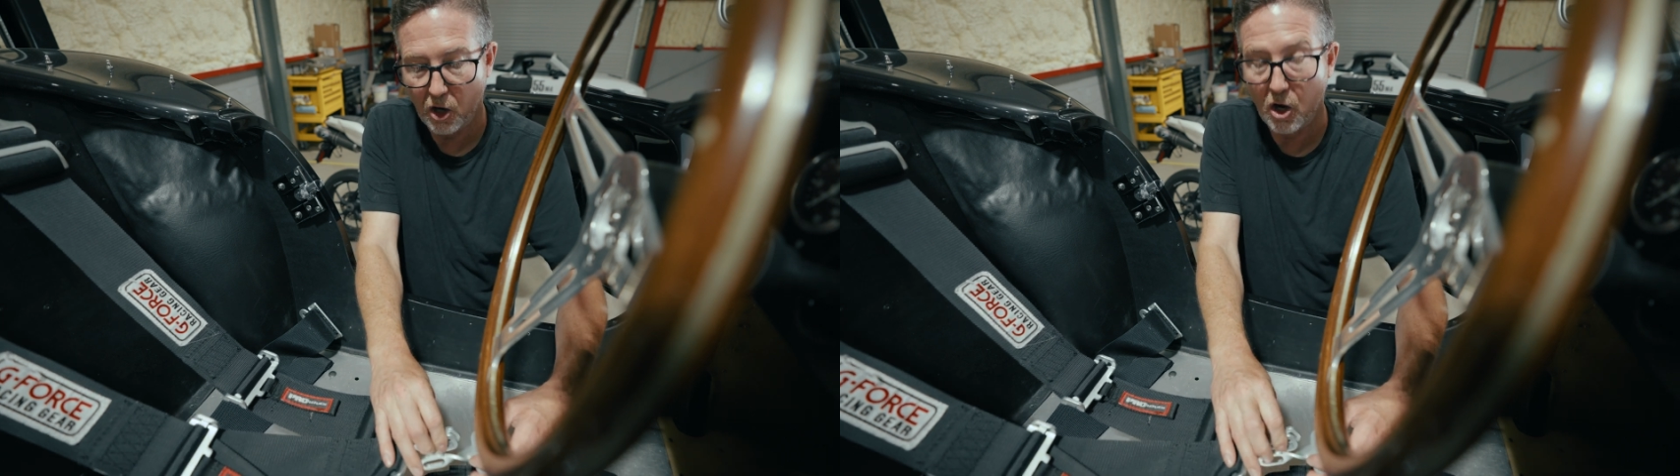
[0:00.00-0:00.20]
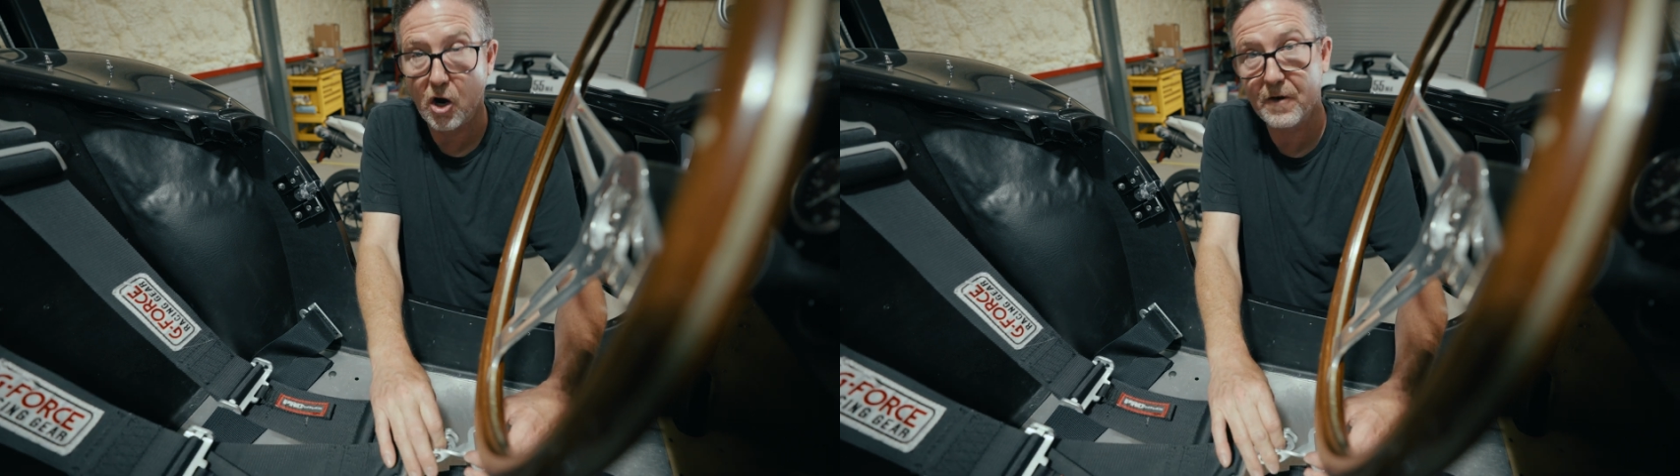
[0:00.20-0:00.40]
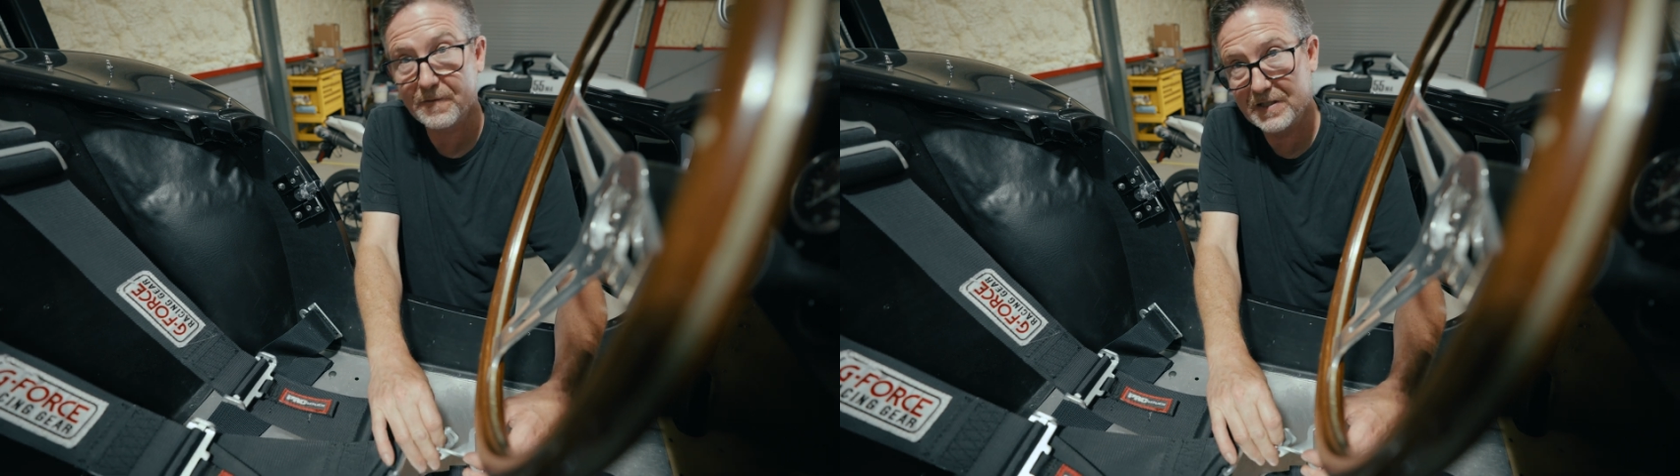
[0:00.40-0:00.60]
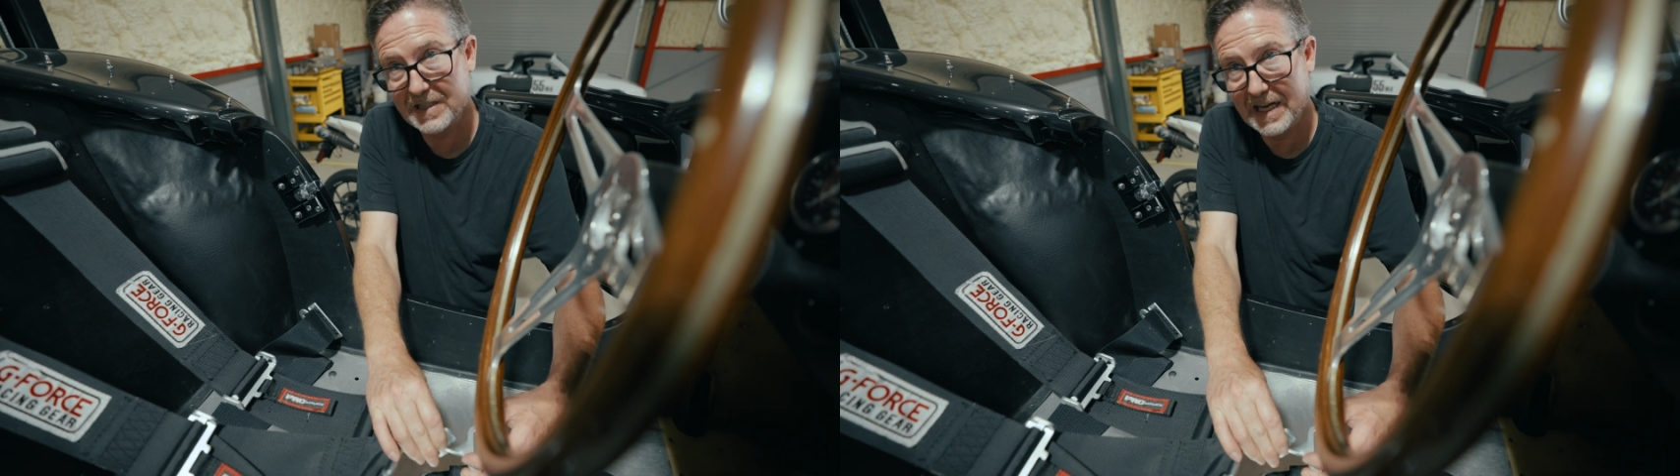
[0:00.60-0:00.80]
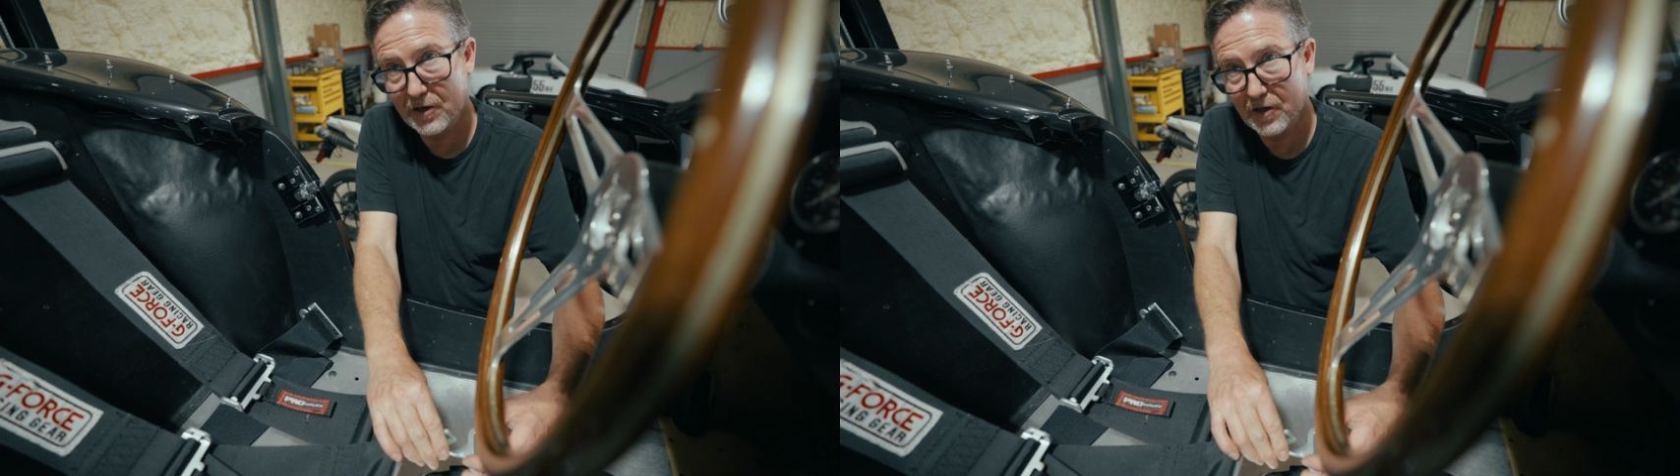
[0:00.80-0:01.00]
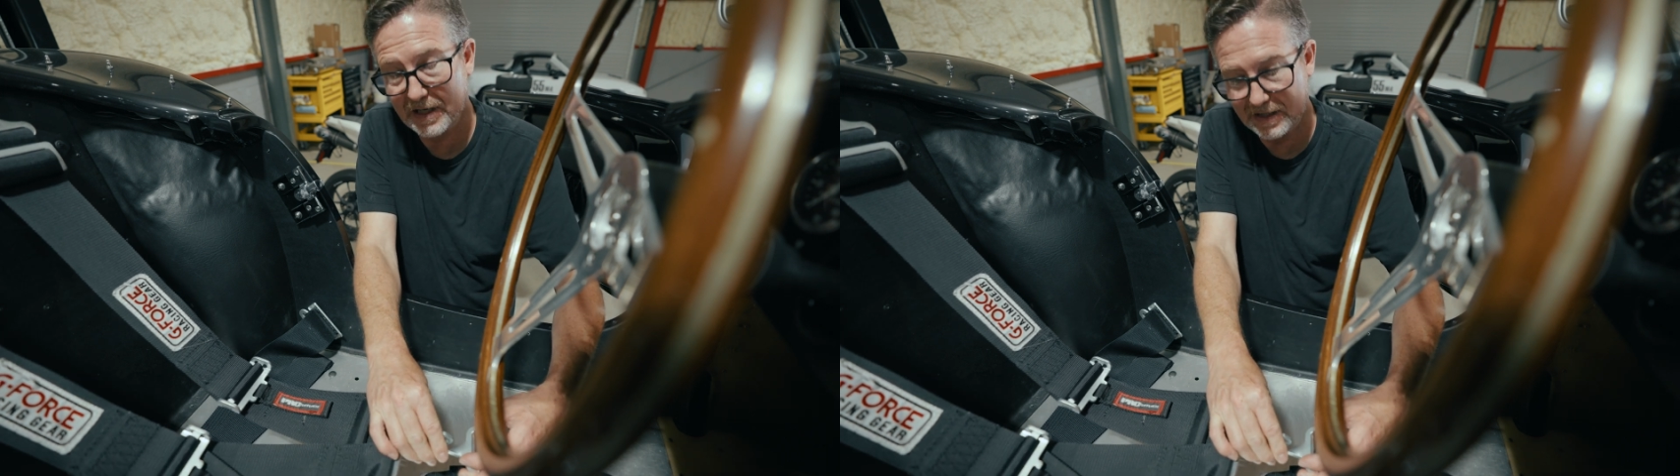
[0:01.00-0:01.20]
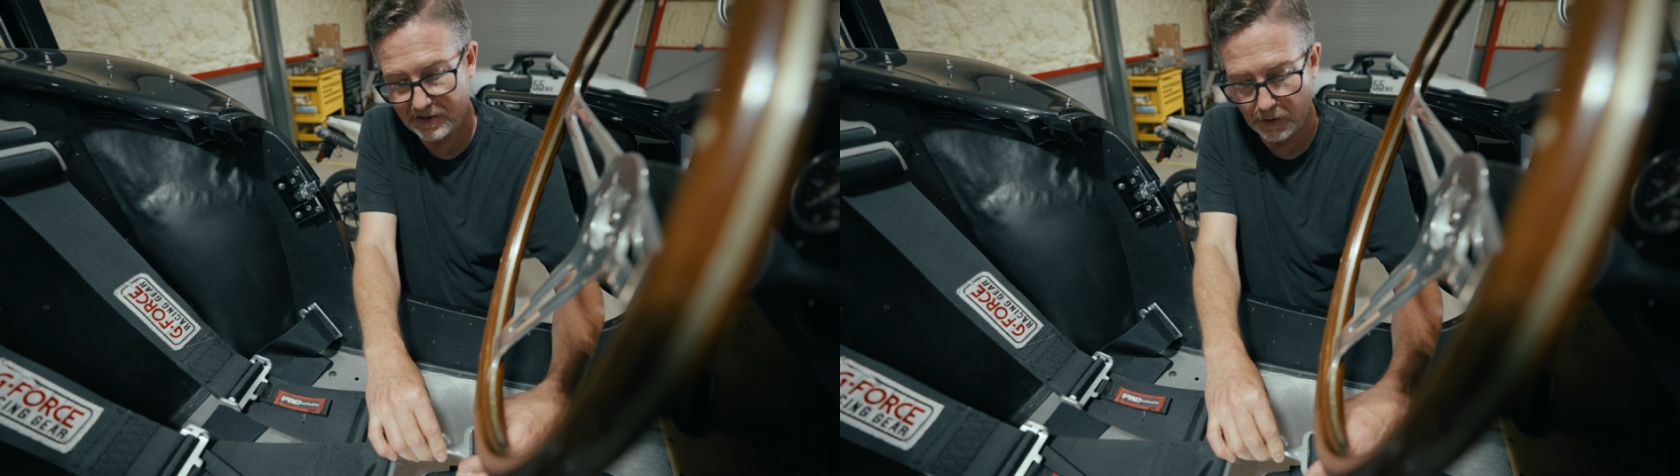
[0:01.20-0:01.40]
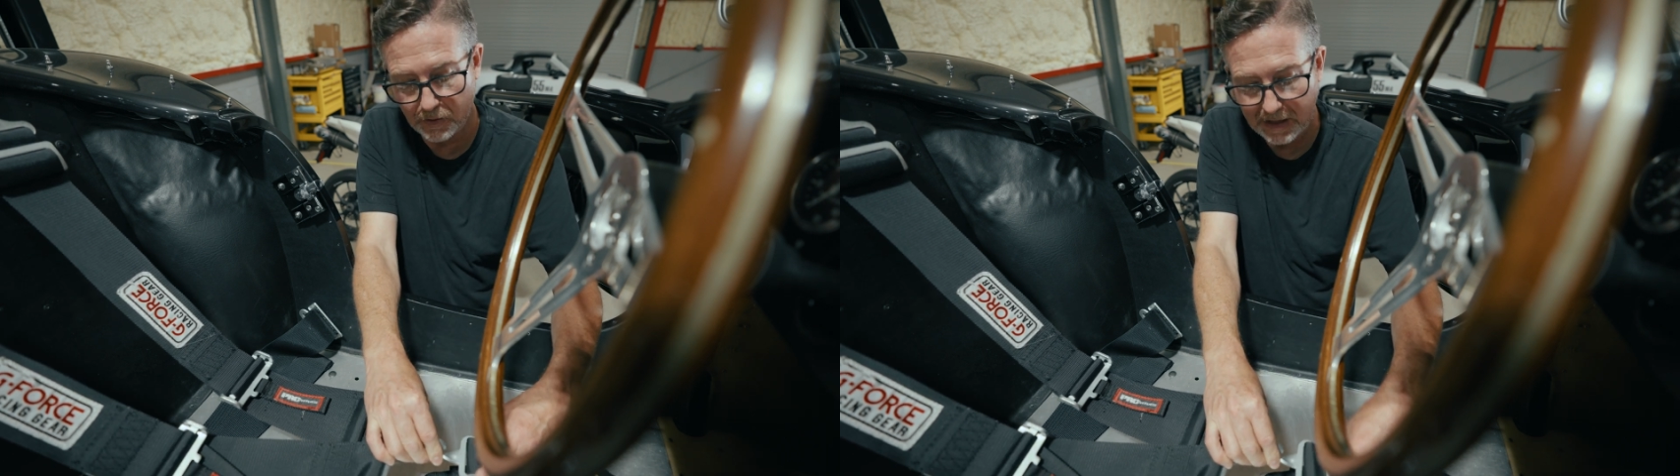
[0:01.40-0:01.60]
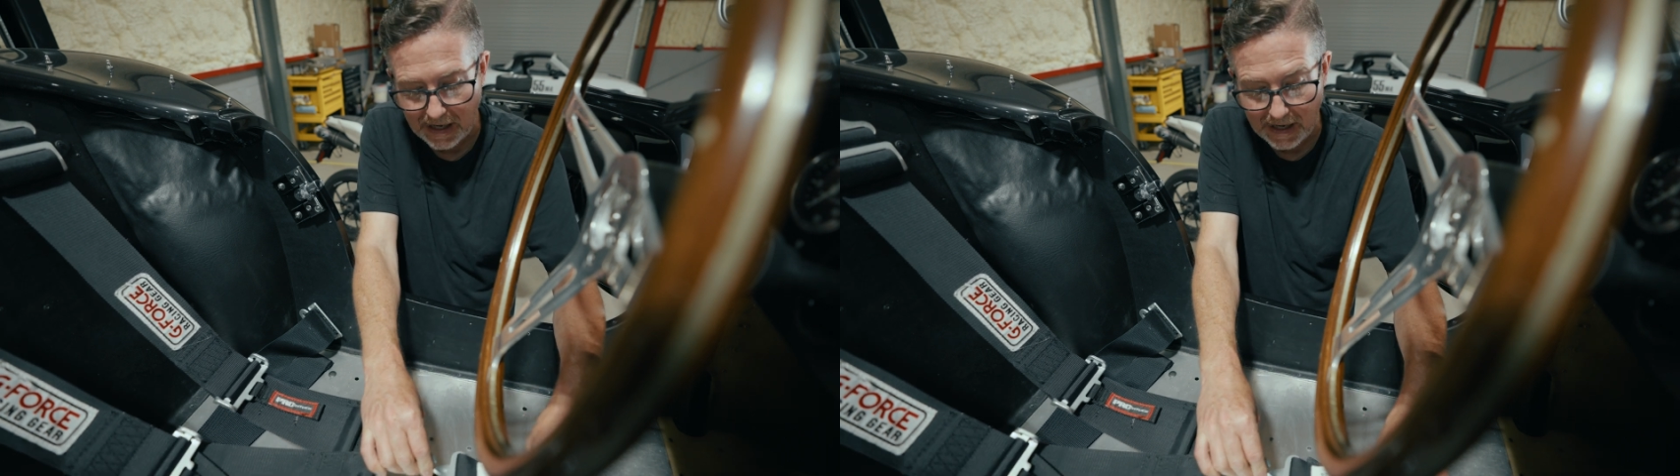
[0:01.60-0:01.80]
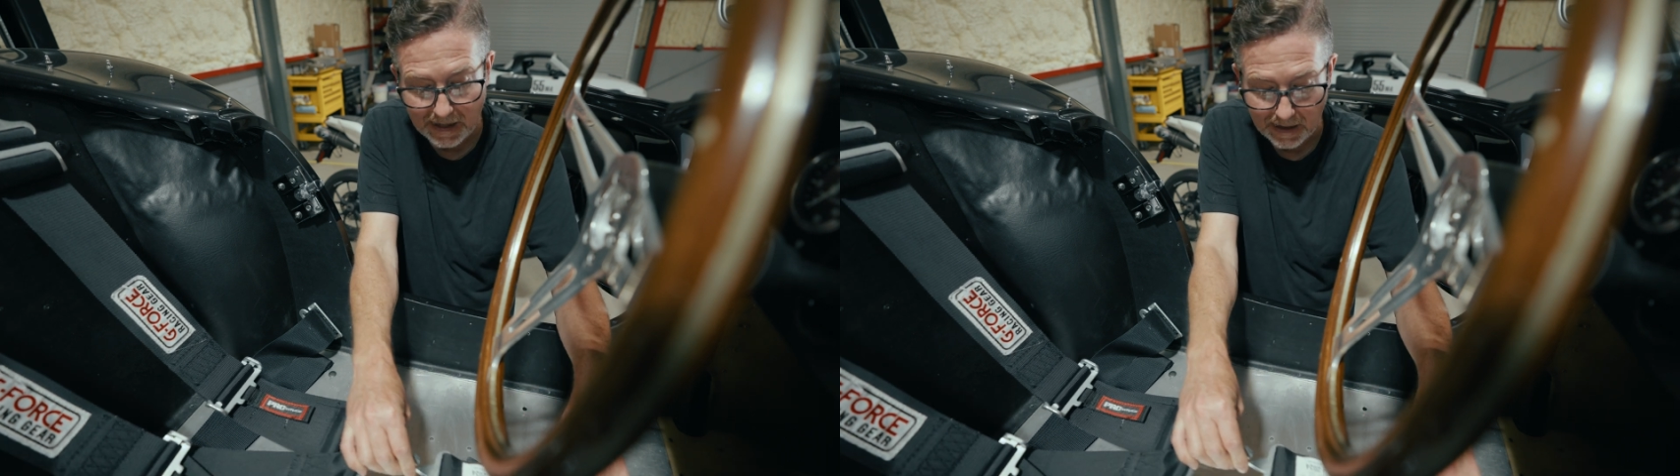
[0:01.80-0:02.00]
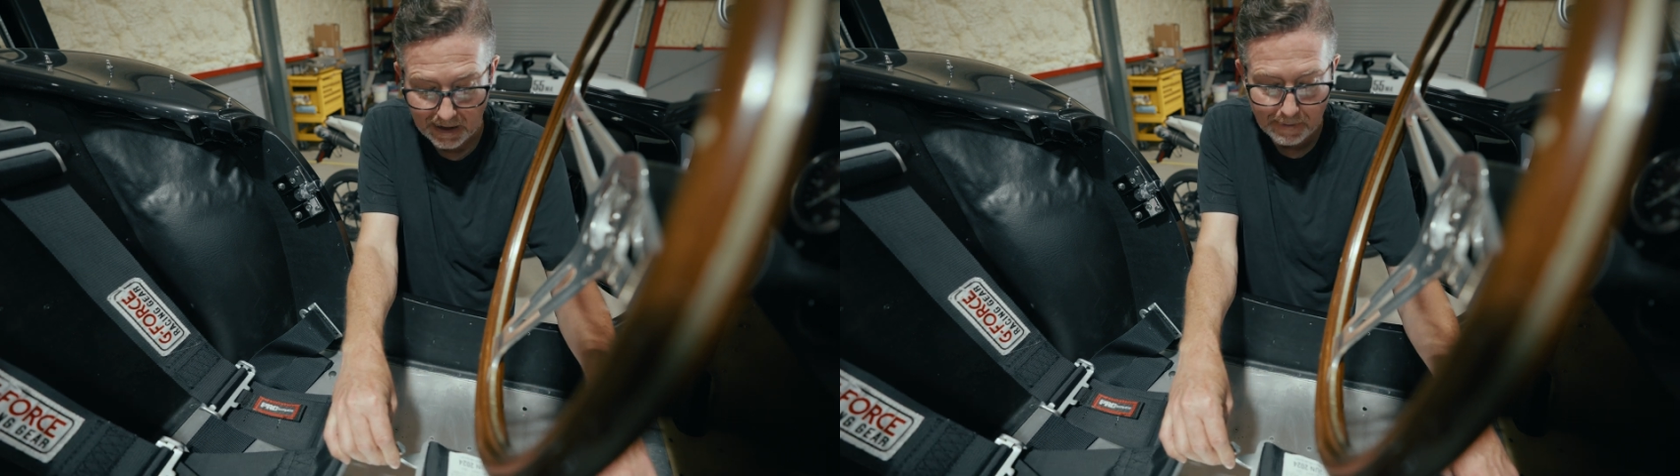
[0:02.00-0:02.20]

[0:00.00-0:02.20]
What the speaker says: off center is okay.